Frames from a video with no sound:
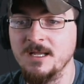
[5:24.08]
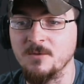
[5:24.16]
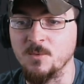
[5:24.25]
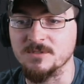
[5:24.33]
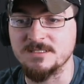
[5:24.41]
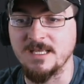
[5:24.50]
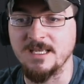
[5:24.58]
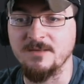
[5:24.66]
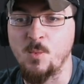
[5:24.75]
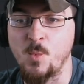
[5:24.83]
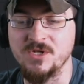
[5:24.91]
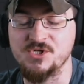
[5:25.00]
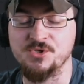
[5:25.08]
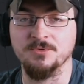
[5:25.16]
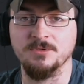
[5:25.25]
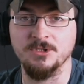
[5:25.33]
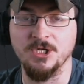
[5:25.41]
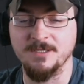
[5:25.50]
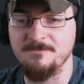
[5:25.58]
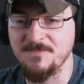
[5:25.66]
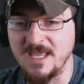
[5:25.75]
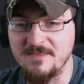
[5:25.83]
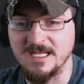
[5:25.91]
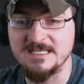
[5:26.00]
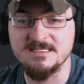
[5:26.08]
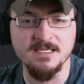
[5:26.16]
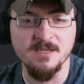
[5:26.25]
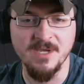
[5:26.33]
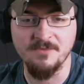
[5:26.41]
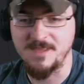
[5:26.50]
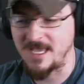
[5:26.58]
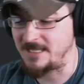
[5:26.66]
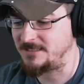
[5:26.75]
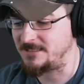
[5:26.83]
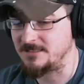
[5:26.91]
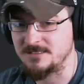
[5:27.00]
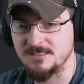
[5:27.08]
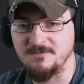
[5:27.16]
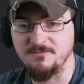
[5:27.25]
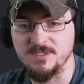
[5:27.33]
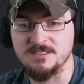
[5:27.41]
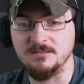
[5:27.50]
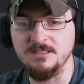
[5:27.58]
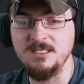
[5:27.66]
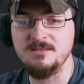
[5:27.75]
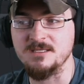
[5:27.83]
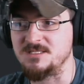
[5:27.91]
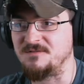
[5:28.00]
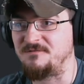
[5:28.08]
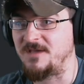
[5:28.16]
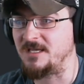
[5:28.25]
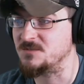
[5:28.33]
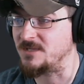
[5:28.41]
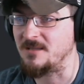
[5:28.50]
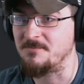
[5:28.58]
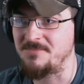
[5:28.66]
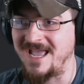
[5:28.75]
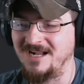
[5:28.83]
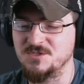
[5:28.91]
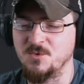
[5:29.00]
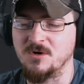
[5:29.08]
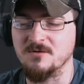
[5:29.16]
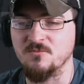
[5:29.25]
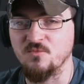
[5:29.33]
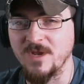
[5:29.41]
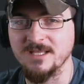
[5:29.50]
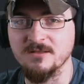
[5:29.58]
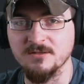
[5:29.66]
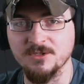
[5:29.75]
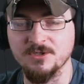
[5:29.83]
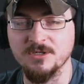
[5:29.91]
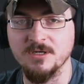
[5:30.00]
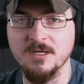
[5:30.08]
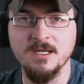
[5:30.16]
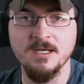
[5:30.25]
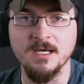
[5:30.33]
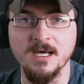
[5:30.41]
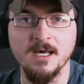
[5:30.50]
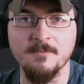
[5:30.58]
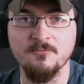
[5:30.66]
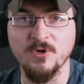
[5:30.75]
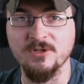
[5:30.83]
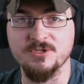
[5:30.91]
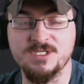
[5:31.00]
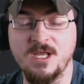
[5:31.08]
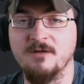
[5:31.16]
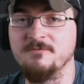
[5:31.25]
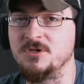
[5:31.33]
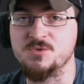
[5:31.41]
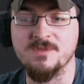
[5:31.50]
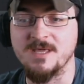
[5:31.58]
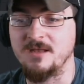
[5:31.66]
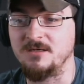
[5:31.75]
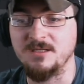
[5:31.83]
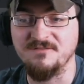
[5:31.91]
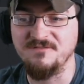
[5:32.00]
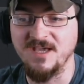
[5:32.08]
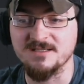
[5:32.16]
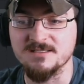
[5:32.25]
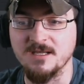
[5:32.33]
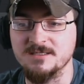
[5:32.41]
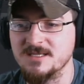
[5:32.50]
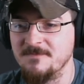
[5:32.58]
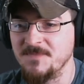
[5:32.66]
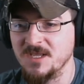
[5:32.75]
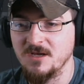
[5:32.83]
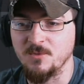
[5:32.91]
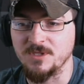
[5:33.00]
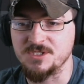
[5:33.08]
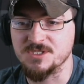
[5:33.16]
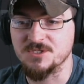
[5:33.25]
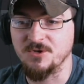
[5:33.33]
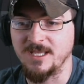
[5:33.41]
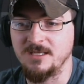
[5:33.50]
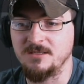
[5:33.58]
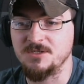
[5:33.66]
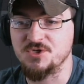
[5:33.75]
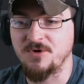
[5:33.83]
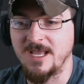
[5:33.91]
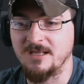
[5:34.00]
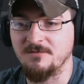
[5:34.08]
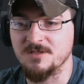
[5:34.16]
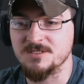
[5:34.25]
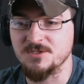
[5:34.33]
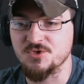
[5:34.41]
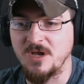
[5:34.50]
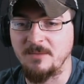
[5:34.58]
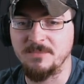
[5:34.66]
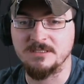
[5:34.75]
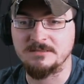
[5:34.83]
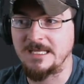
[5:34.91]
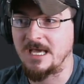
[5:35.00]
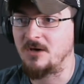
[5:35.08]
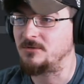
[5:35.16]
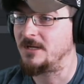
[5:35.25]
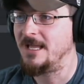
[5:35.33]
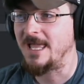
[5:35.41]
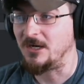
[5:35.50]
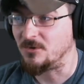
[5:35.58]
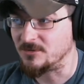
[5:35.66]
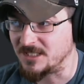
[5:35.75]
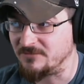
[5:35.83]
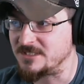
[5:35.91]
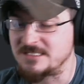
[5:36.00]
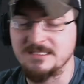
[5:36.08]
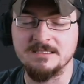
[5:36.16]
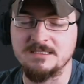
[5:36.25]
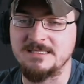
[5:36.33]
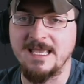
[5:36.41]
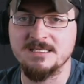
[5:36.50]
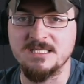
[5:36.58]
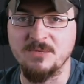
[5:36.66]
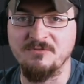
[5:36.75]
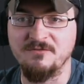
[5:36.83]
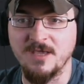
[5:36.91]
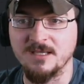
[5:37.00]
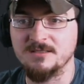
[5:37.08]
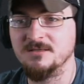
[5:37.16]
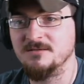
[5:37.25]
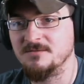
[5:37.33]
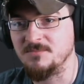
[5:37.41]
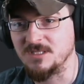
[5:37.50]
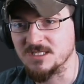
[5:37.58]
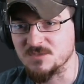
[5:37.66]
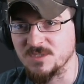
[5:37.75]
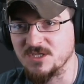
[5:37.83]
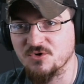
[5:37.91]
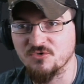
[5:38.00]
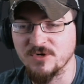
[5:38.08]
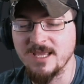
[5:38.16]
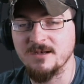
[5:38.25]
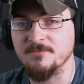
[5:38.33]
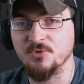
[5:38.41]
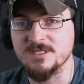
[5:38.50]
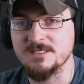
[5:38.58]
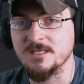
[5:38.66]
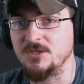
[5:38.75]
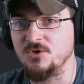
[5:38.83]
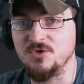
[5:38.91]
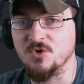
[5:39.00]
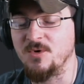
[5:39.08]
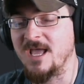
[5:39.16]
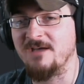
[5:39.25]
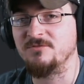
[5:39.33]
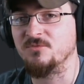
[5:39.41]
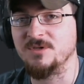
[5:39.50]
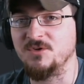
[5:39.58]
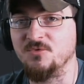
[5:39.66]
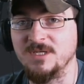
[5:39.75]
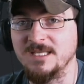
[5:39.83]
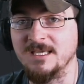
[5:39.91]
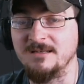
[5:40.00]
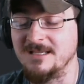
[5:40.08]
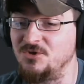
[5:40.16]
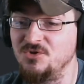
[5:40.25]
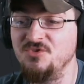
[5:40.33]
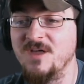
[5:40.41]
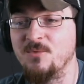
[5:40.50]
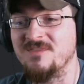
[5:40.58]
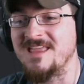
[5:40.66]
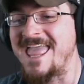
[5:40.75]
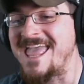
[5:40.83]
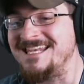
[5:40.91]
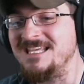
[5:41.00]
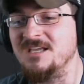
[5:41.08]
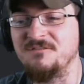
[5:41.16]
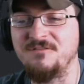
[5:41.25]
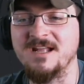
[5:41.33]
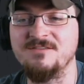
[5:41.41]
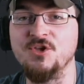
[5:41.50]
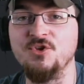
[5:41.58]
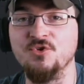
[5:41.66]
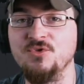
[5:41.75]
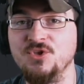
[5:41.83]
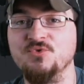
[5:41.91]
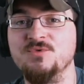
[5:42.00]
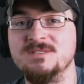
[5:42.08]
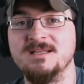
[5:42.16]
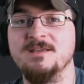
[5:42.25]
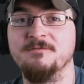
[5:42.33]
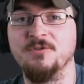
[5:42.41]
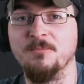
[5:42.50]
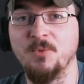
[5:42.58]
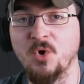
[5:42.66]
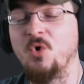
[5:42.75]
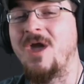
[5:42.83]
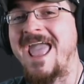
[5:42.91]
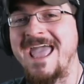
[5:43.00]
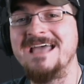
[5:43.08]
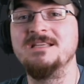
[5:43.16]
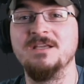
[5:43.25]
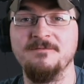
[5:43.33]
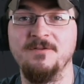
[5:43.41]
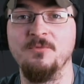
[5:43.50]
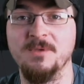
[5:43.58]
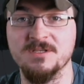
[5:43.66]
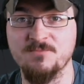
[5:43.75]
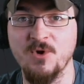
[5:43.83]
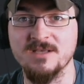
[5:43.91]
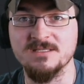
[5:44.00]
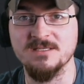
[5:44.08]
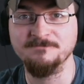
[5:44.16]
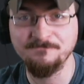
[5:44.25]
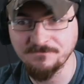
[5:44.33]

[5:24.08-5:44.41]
we'll say Witcher look. And the nice thing about that is if we delete these effects, we get back to our regular um, regular stock footage without any effects on it. We just go ahead and drag this and drop this down, and it'll give us the exact same effect because we created a preset and you don't have to redo it again. You can do that with any effect that you use in HitFilm Pro and HitFilm Express.